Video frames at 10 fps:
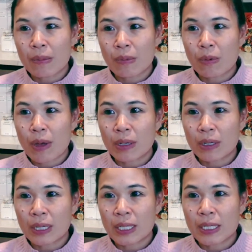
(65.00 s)
whether
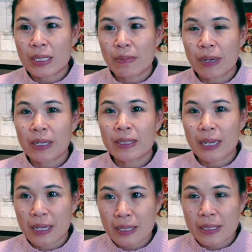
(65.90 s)
it's by
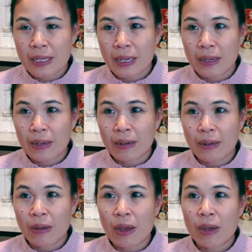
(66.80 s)
taste, and
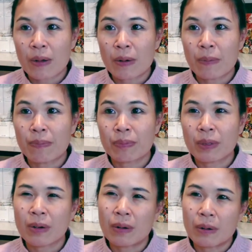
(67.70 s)

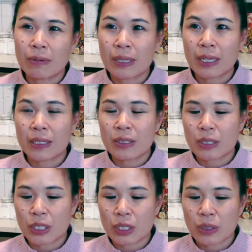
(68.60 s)
they're all related to
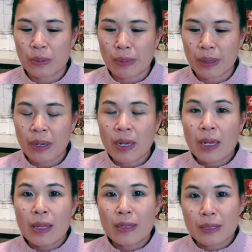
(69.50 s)
each other, but
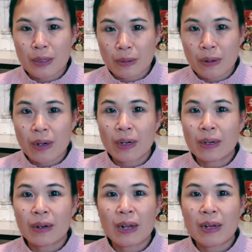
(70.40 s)
the terroir
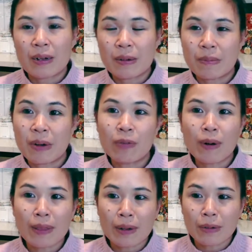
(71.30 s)
of where
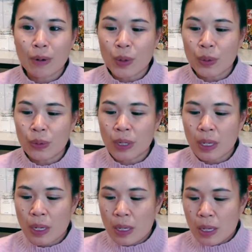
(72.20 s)
they're grown,
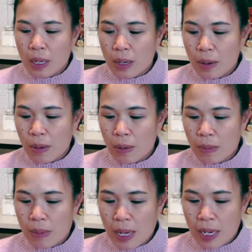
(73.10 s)

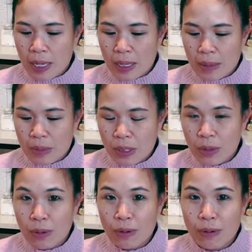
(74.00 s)
and I'm
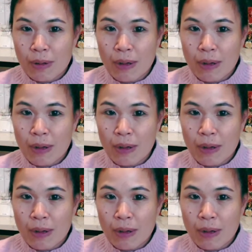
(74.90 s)
so